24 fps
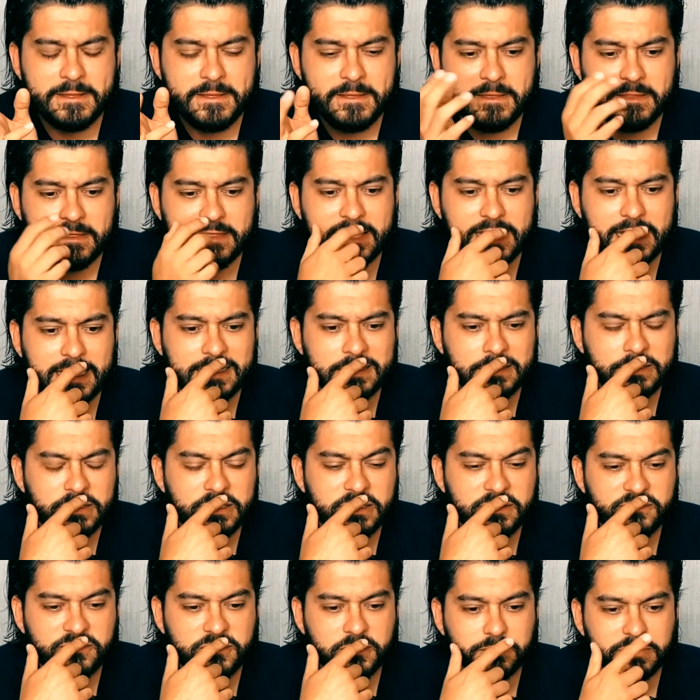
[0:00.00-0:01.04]
that I
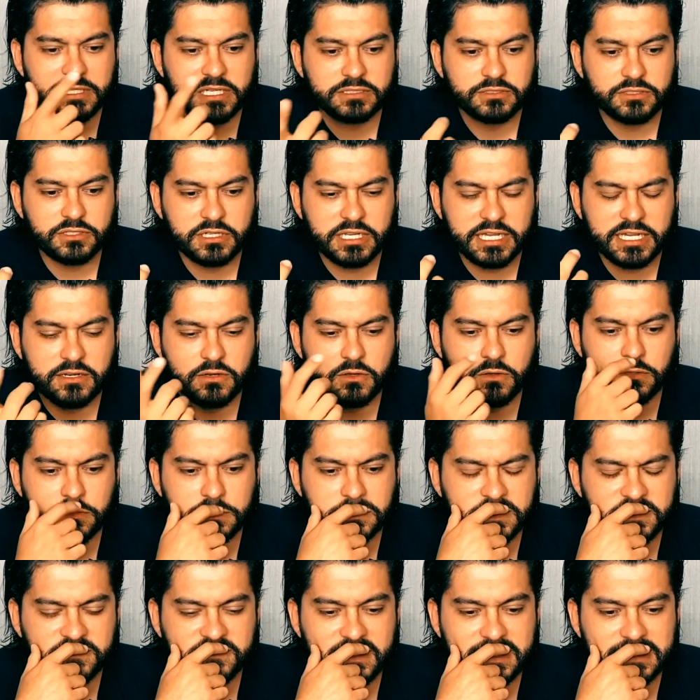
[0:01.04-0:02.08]
learned from Dr. Ken
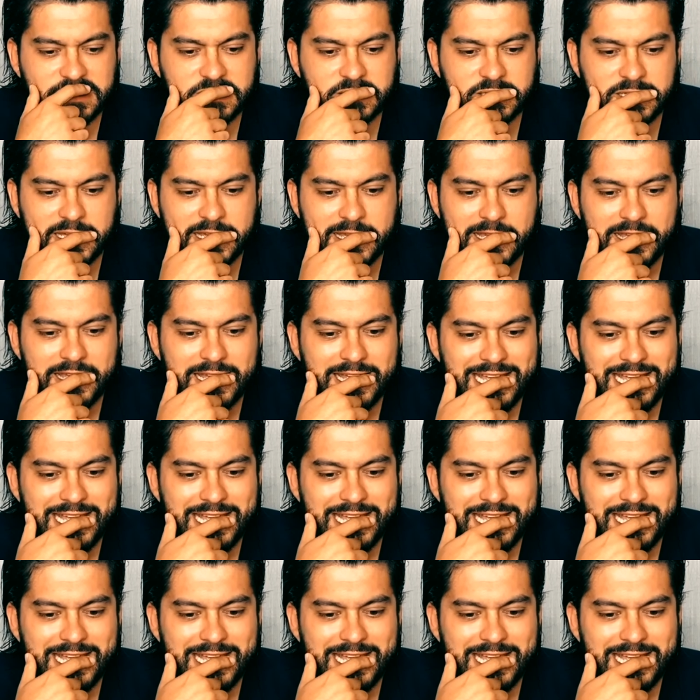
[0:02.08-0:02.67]
Holtorf actually,